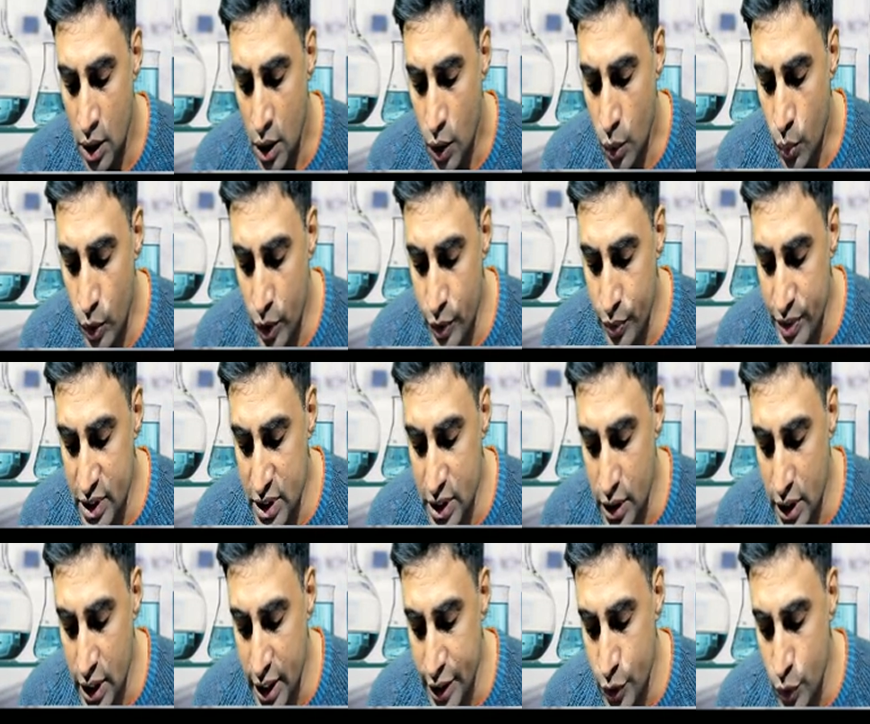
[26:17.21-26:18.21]
What we
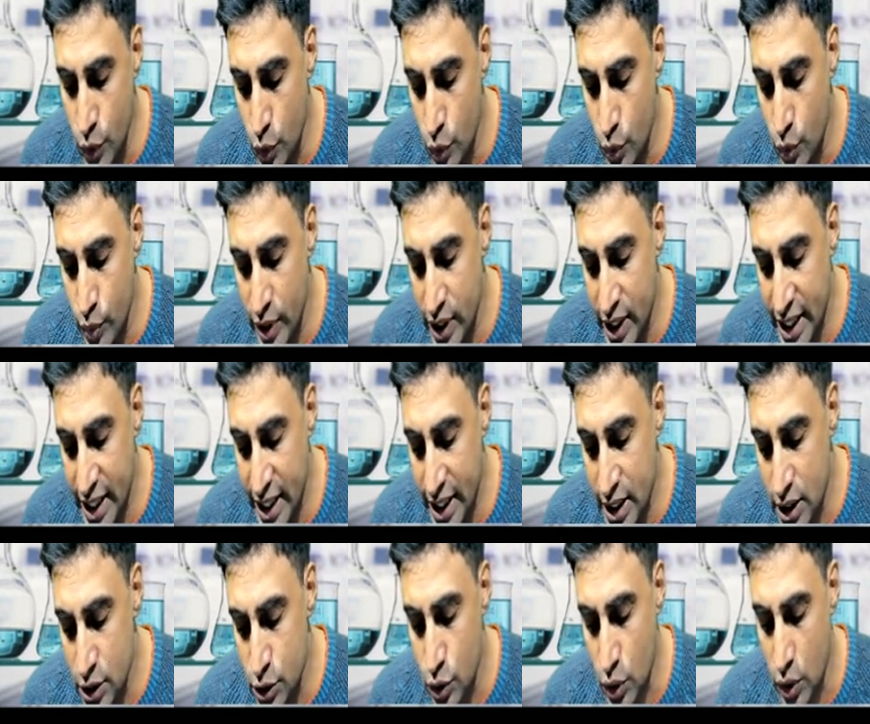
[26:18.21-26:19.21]
generally do, we take
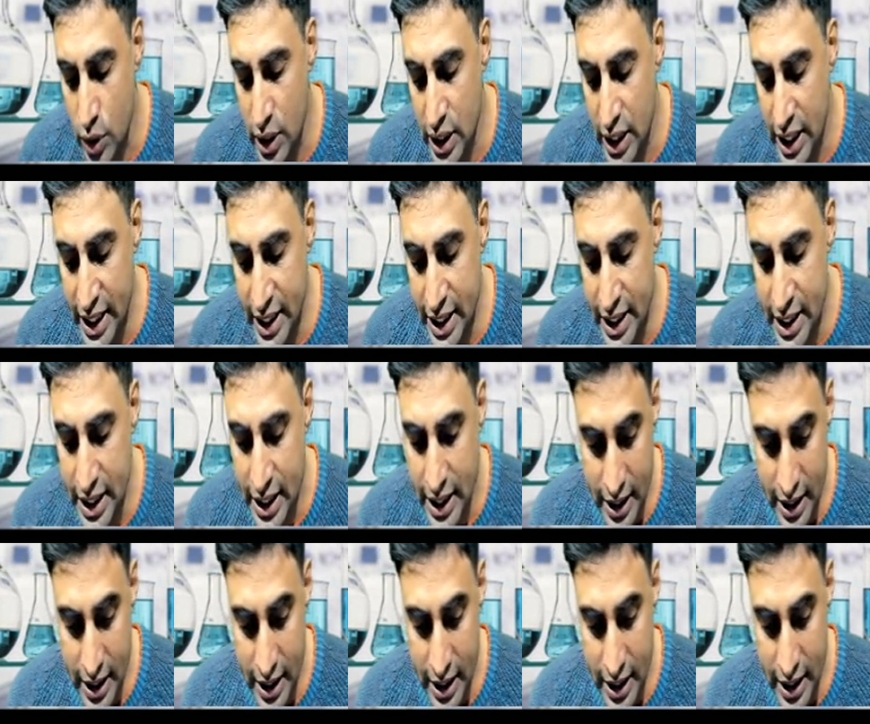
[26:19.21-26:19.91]
a salt like